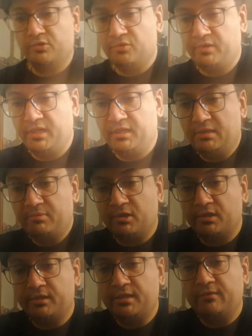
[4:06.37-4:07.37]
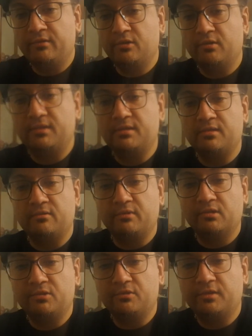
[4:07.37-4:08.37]
Junie teapot, even though this isn't
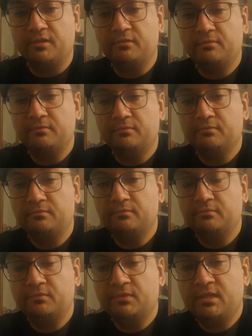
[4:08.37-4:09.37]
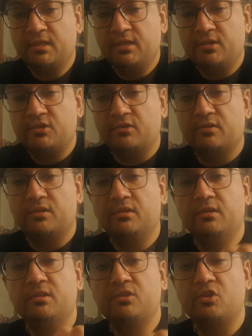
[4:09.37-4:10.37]
real Junie. So
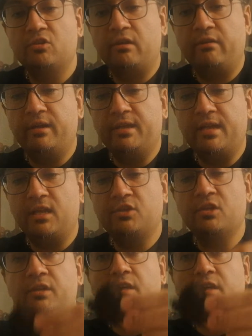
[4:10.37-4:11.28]
the show, I already had a chunk